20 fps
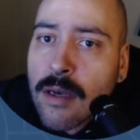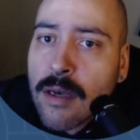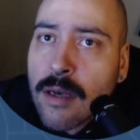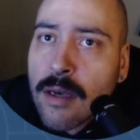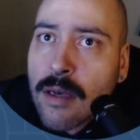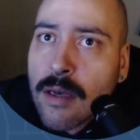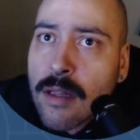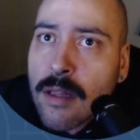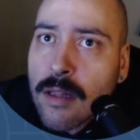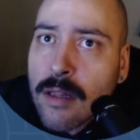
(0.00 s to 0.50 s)

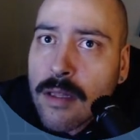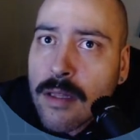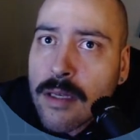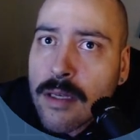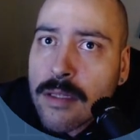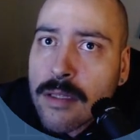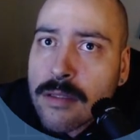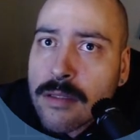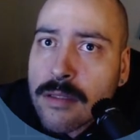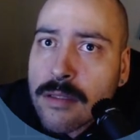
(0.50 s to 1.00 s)

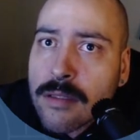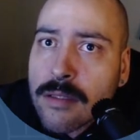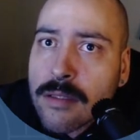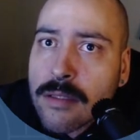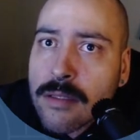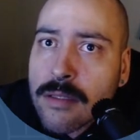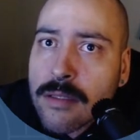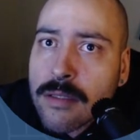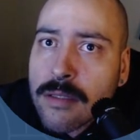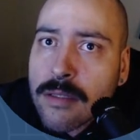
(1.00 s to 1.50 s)

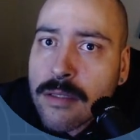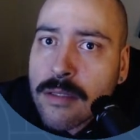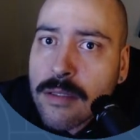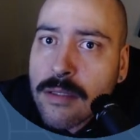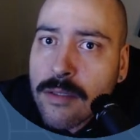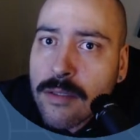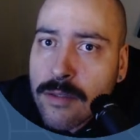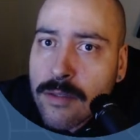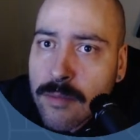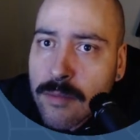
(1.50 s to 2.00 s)
let's do
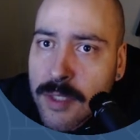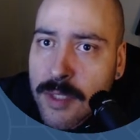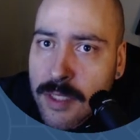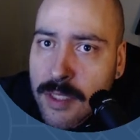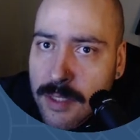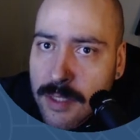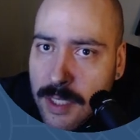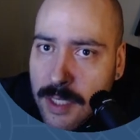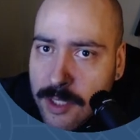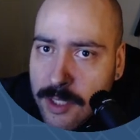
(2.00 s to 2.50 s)
some
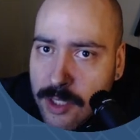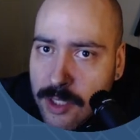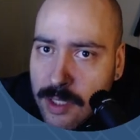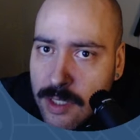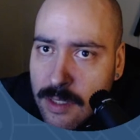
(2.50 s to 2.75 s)
indentation.